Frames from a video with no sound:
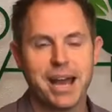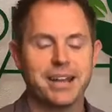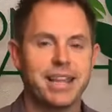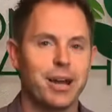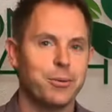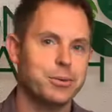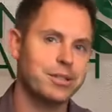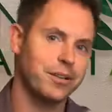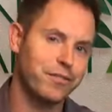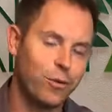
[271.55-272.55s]
and that was
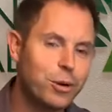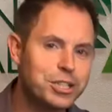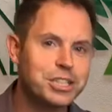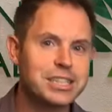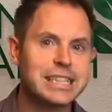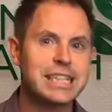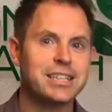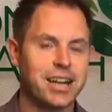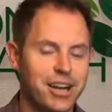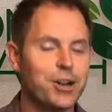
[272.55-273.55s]
unfortunately
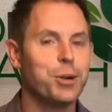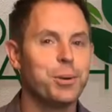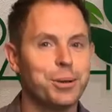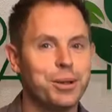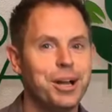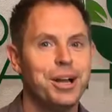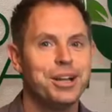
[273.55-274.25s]
terrible